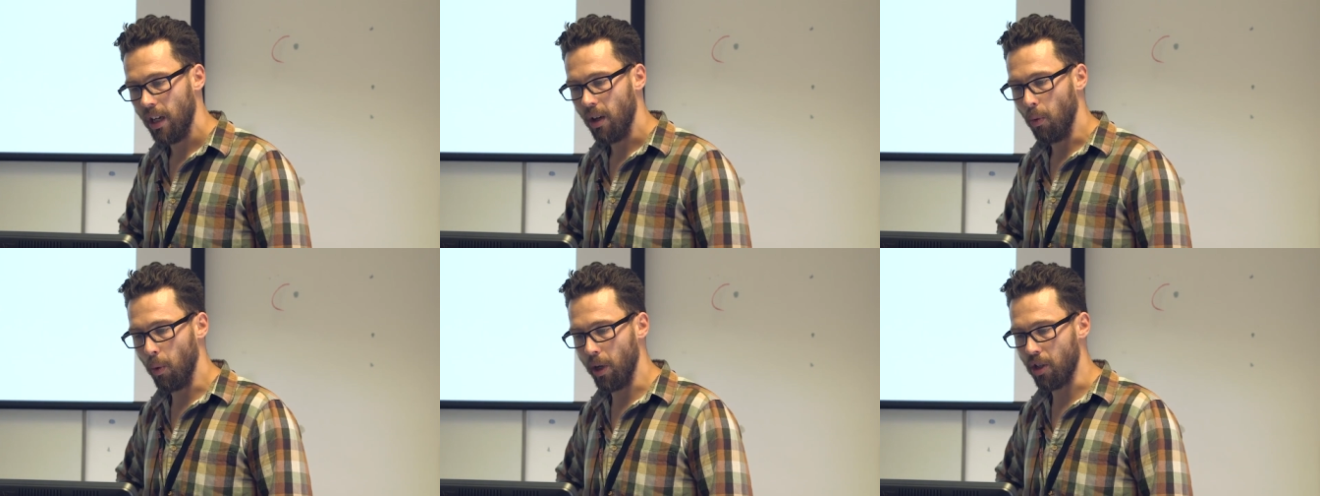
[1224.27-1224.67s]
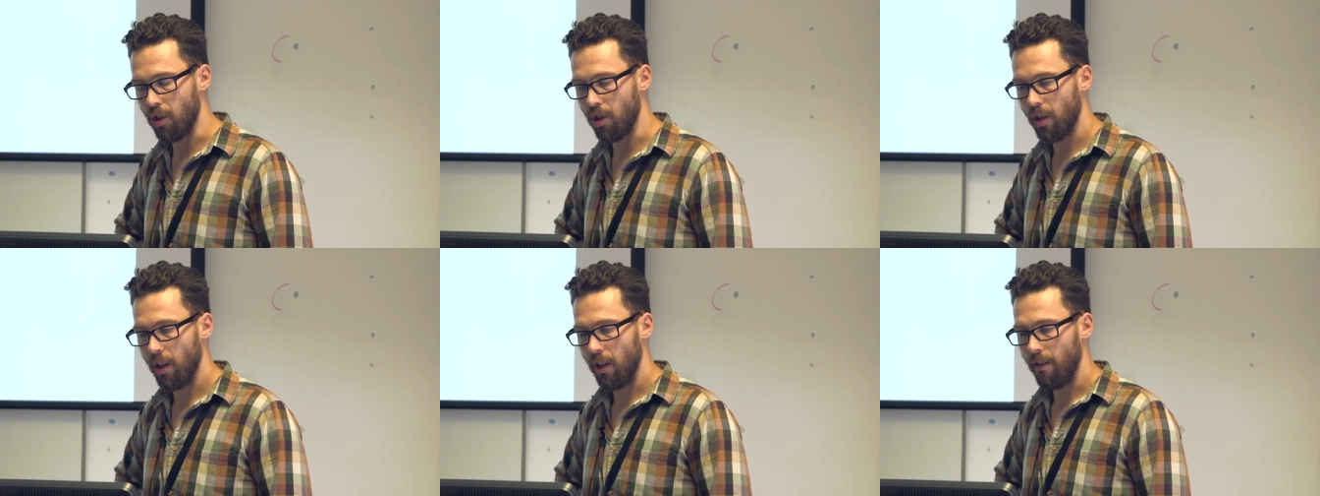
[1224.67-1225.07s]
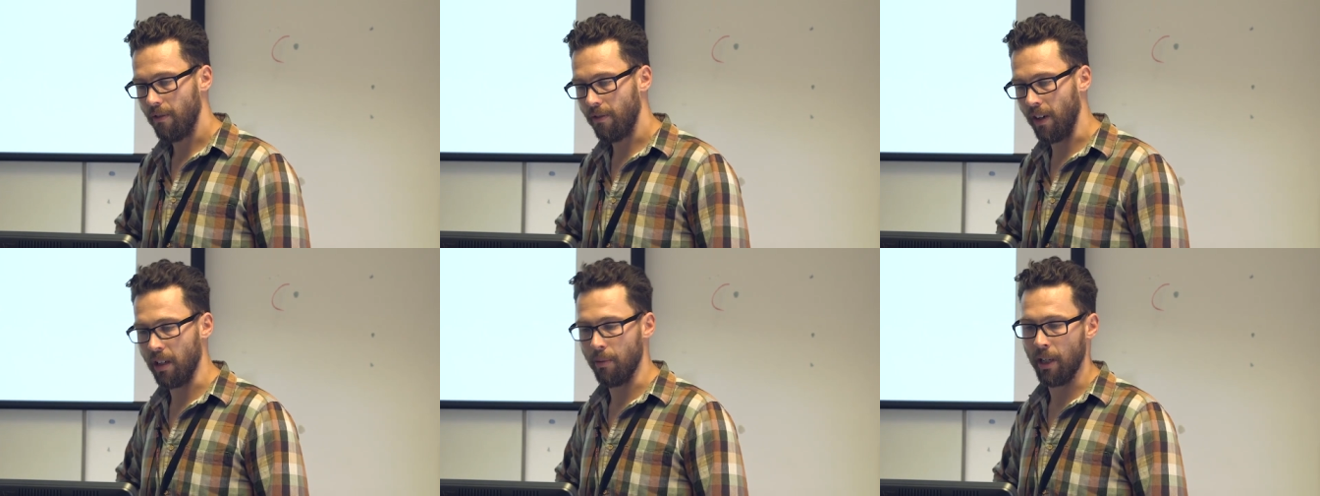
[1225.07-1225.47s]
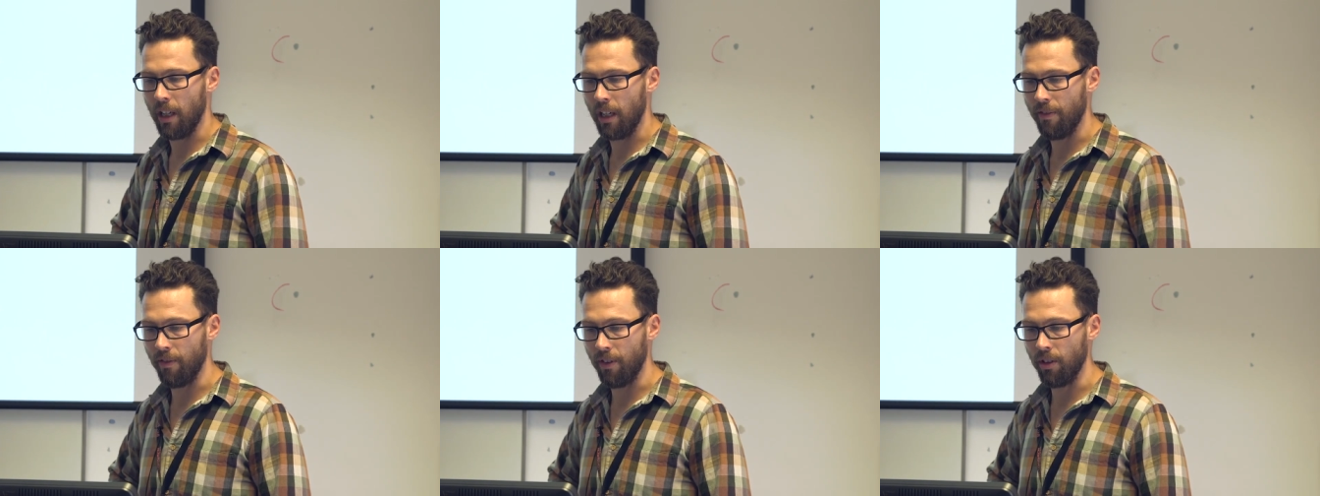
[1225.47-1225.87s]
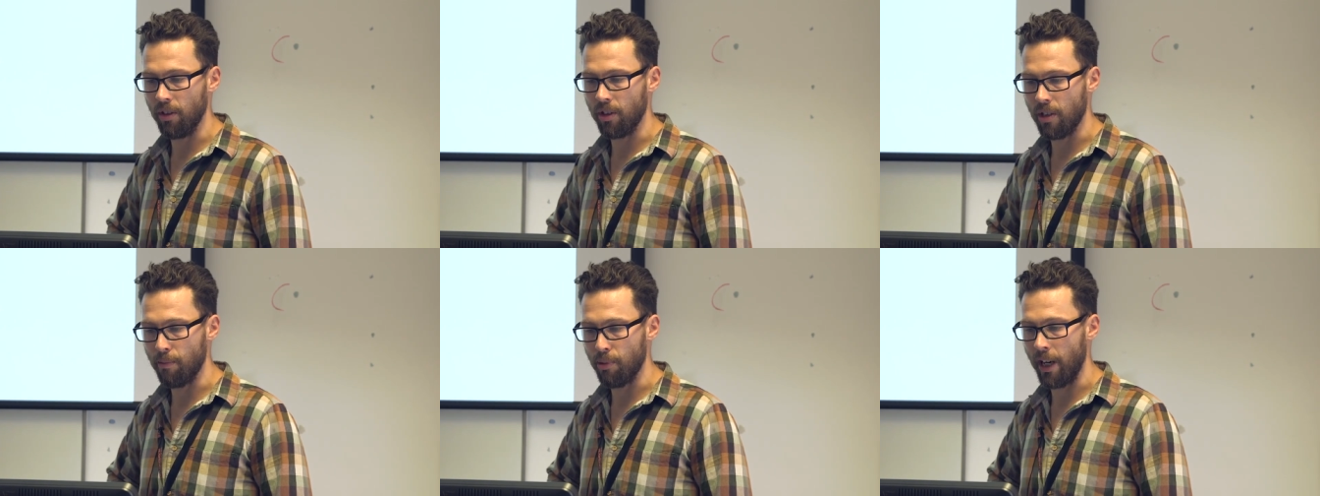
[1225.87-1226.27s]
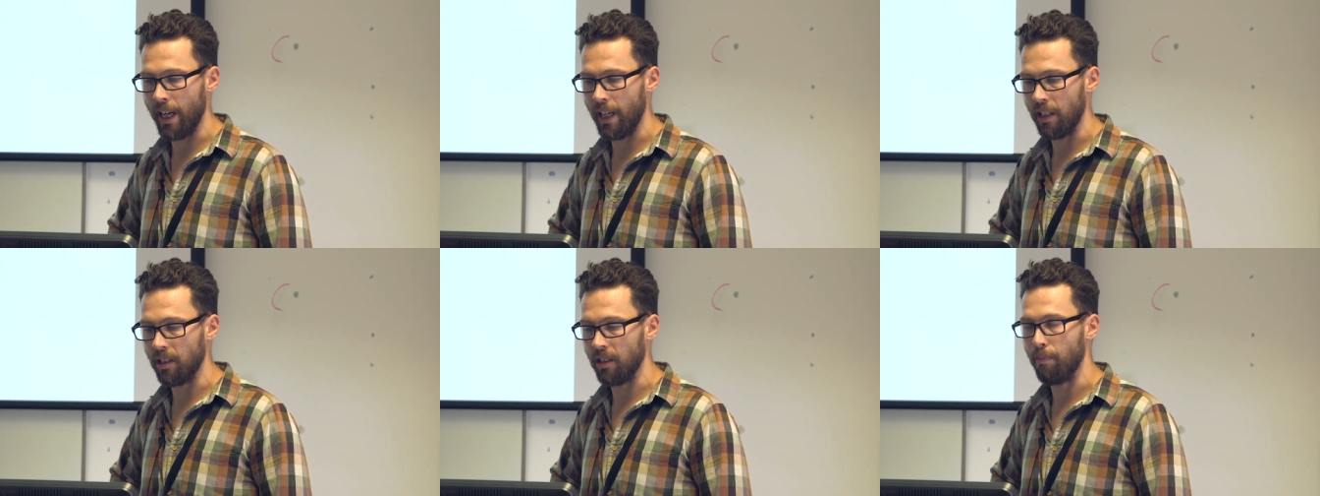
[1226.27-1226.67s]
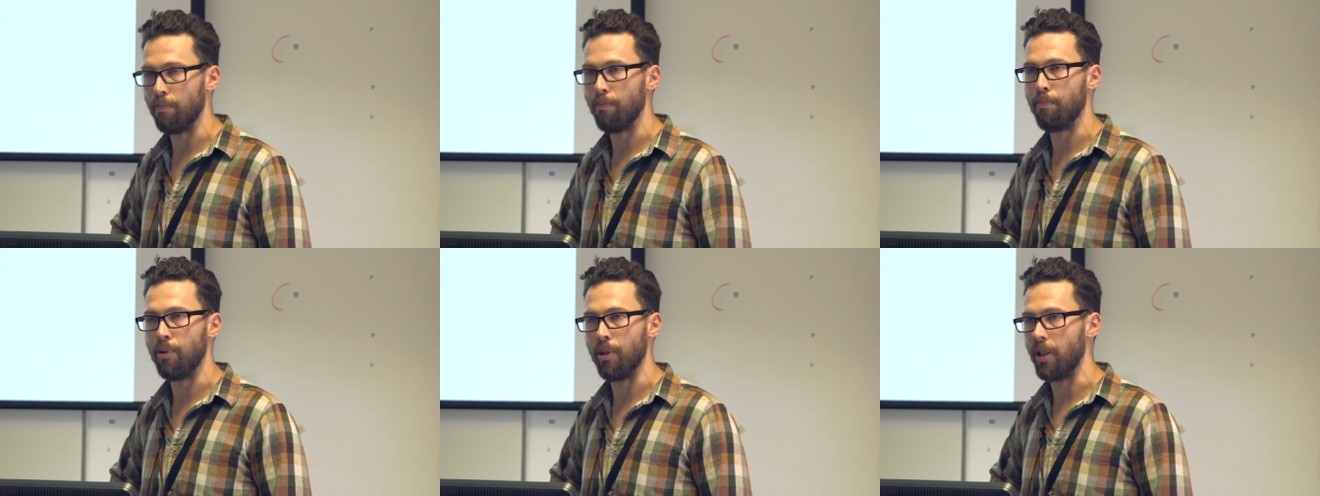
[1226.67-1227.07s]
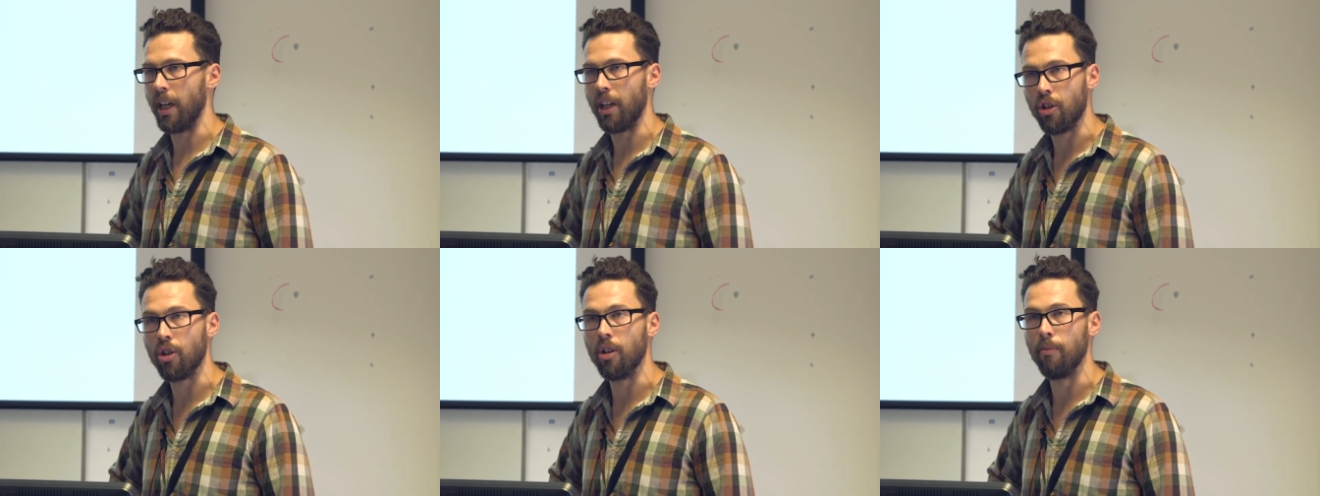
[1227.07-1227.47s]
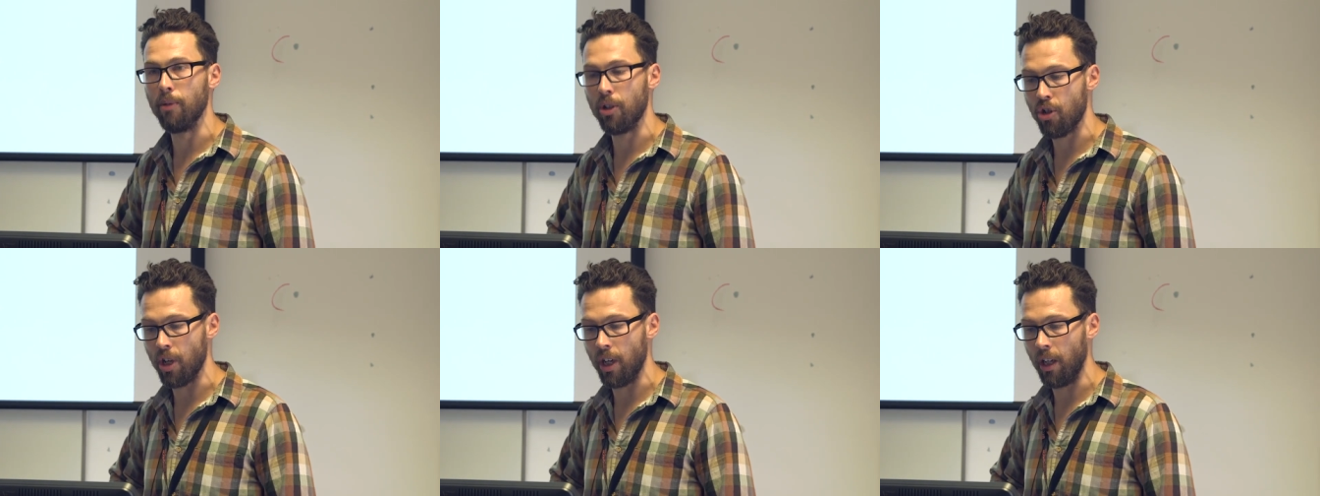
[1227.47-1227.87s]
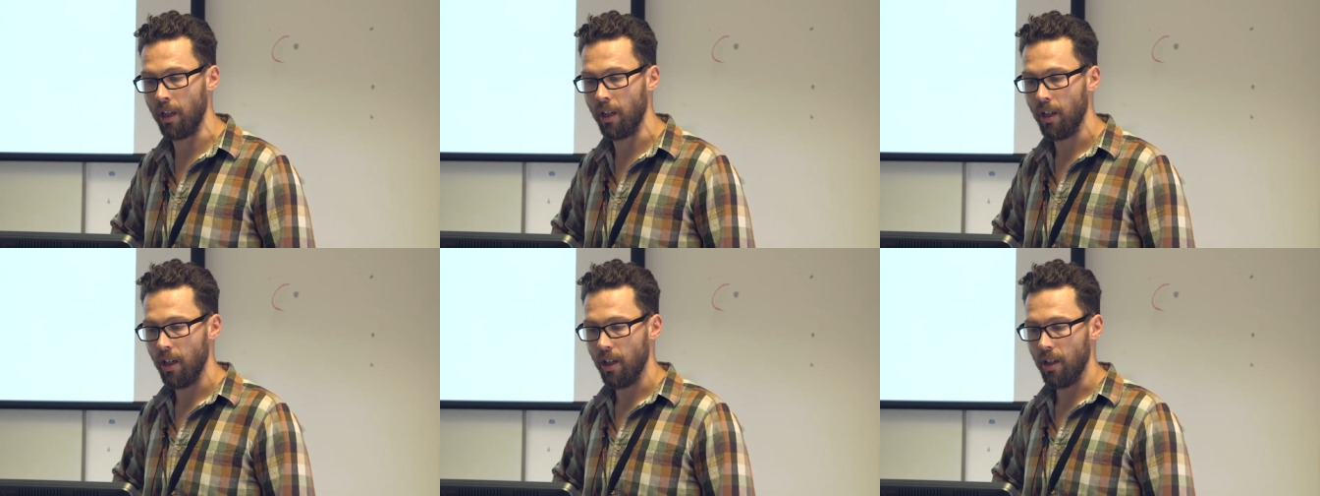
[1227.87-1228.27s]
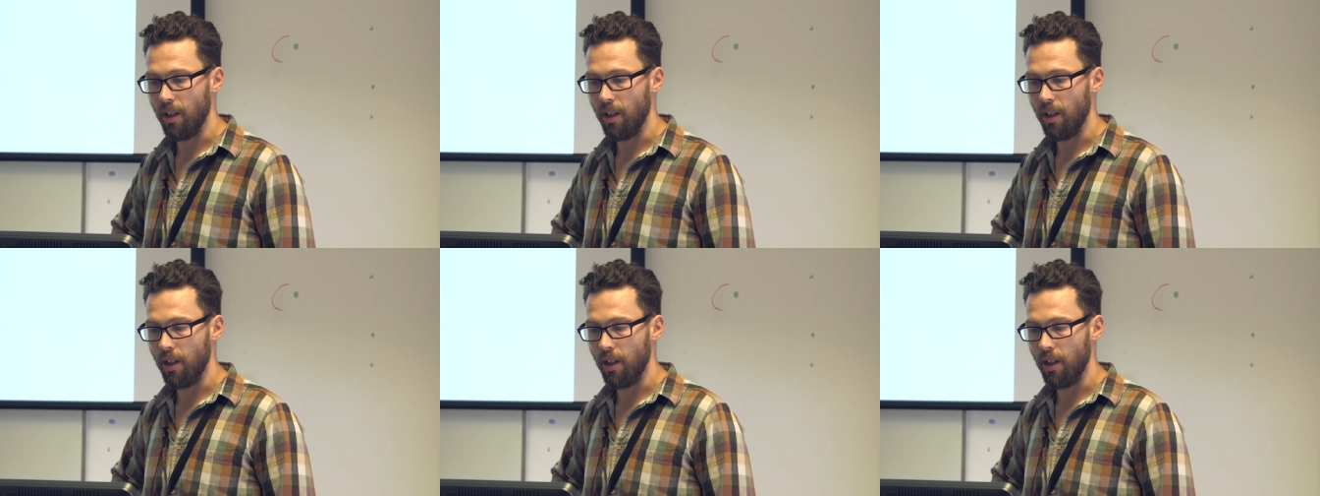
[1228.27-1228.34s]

which fundamentally views the brain as a prediction machine